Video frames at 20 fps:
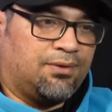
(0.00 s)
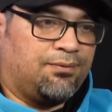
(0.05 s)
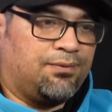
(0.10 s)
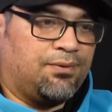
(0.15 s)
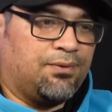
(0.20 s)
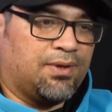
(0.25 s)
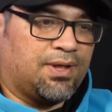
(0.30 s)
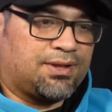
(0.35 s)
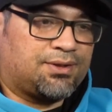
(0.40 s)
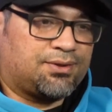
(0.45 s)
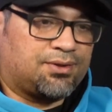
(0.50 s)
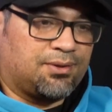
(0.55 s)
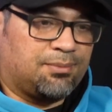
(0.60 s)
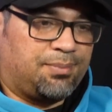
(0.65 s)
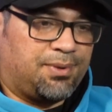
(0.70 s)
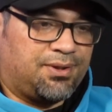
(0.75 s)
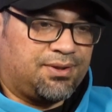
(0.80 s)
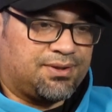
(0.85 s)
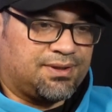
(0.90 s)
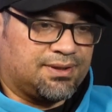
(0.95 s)
few extra
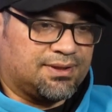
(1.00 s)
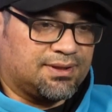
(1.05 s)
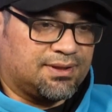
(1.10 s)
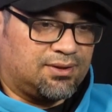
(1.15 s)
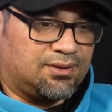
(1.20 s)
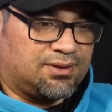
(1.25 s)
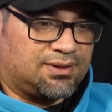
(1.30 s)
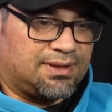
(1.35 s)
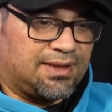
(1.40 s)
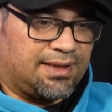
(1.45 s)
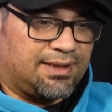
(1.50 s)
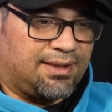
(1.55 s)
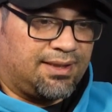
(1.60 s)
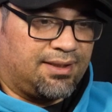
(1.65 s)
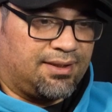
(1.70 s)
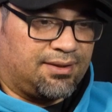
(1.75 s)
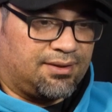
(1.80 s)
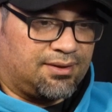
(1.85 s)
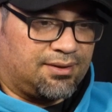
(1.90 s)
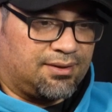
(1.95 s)
piercings. It looks like
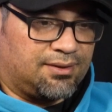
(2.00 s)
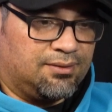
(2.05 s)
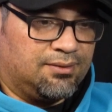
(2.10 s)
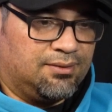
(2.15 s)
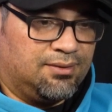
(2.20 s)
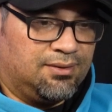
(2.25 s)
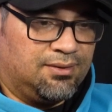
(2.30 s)
there's